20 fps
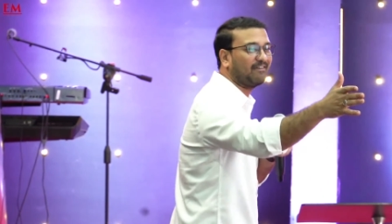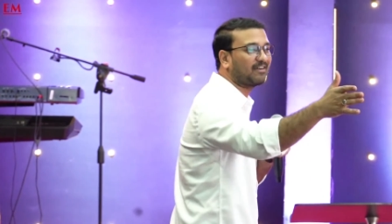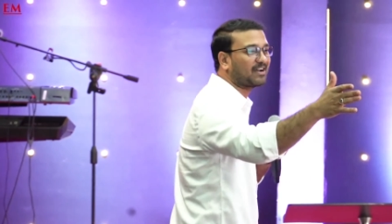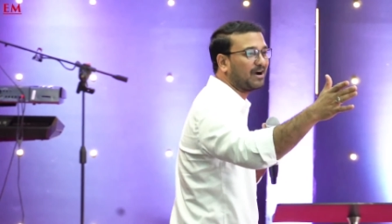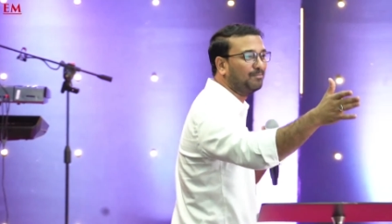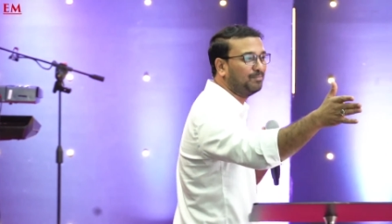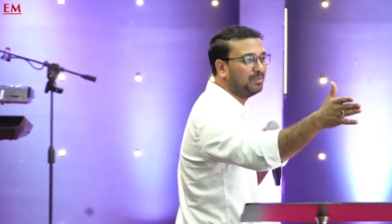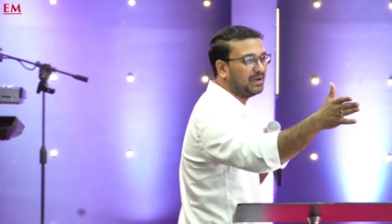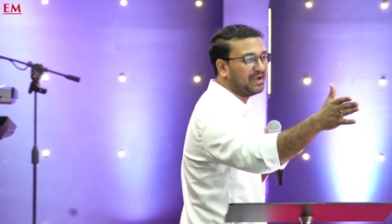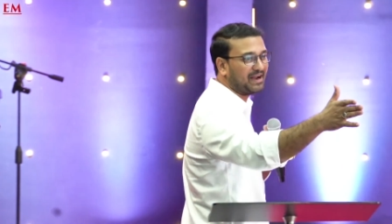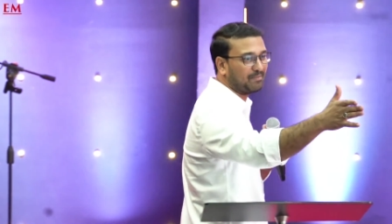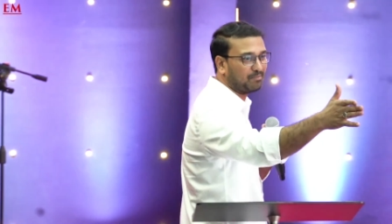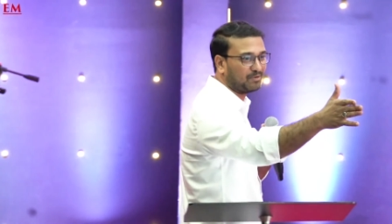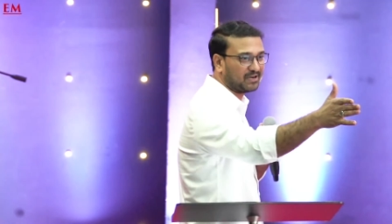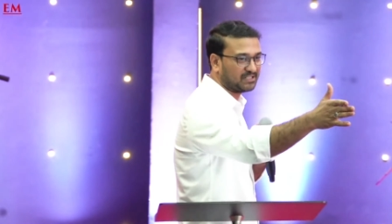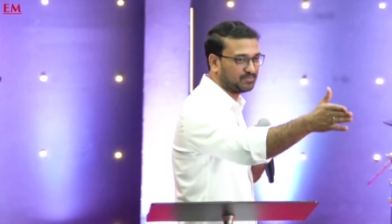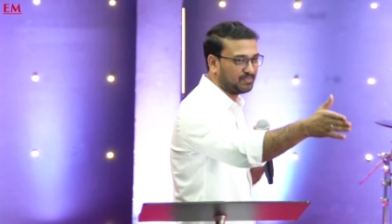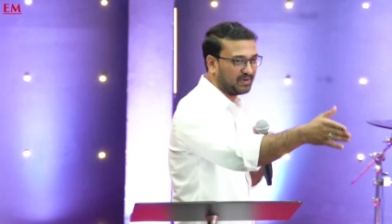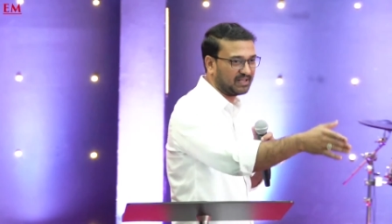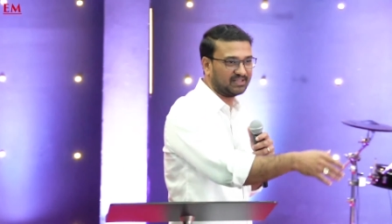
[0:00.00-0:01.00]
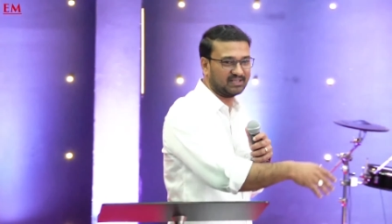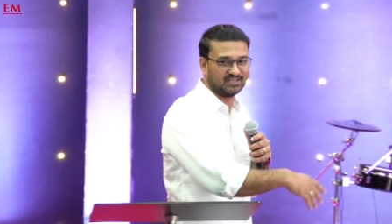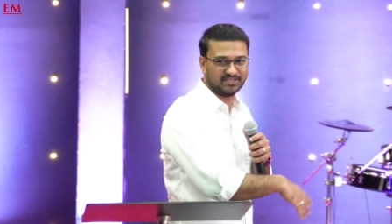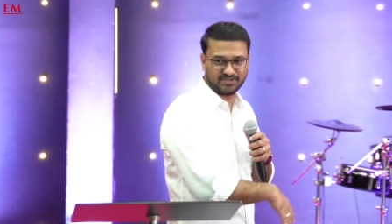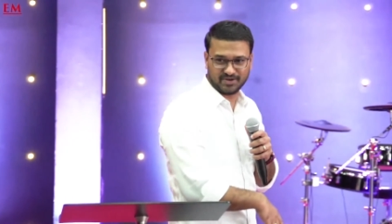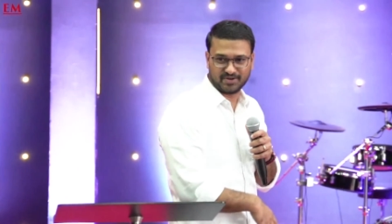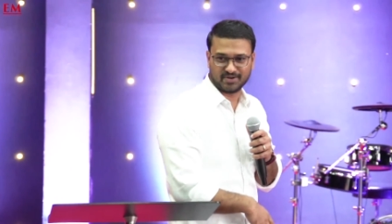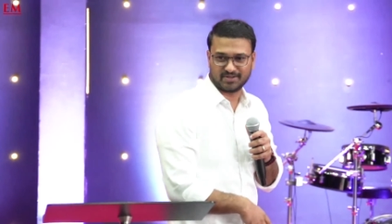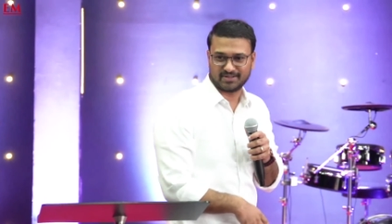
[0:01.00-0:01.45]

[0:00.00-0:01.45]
complained about his brothers. Do you know